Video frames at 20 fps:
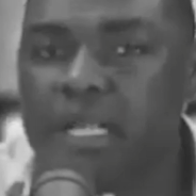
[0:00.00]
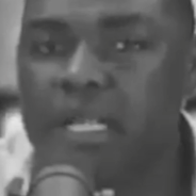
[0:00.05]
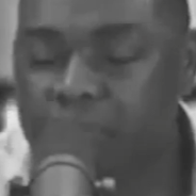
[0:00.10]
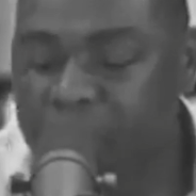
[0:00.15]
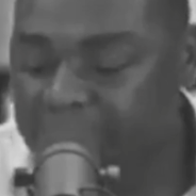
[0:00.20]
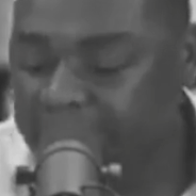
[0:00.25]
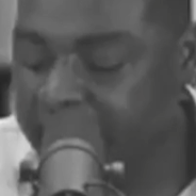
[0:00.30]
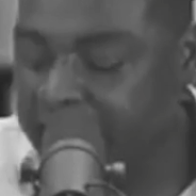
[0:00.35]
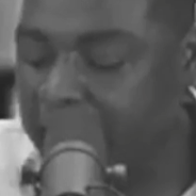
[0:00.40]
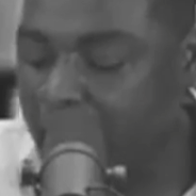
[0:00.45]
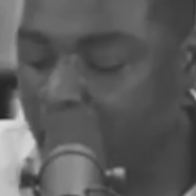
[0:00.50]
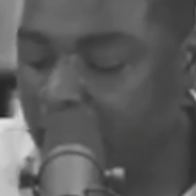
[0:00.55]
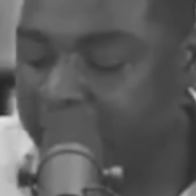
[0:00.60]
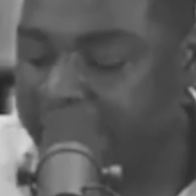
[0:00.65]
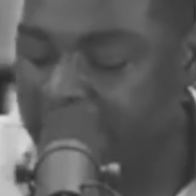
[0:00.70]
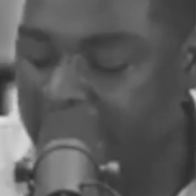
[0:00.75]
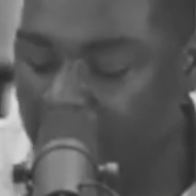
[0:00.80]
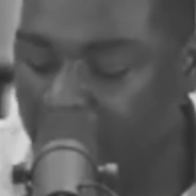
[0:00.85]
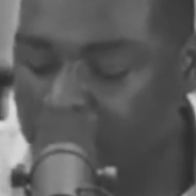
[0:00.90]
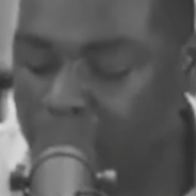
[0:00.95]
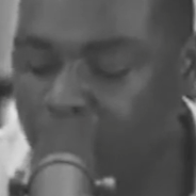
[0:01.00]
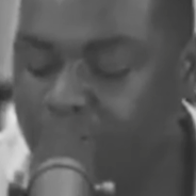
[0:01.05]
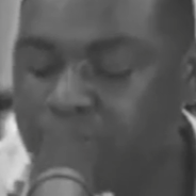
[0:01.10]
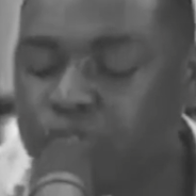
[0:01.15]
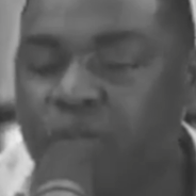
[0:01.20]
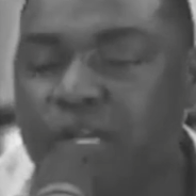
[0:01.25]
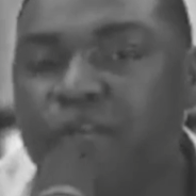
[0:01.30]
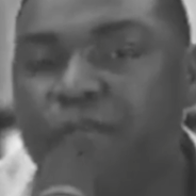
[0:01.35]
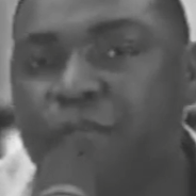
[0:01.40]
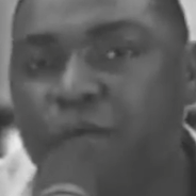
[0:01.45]
The meeting that was held on the
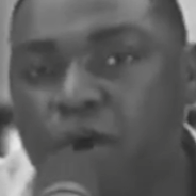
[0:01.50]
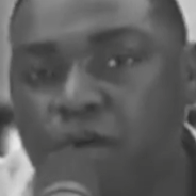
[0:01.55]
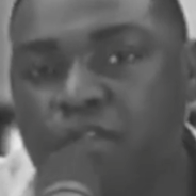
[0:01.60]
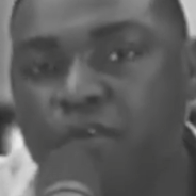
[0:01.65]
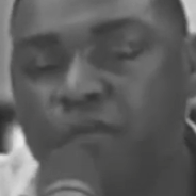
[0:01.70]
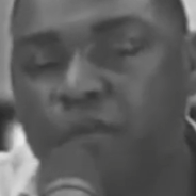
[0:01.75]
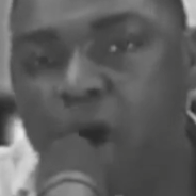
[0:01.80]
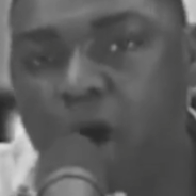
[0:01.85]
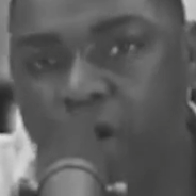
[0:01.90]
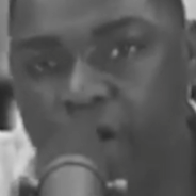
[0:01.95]
24th of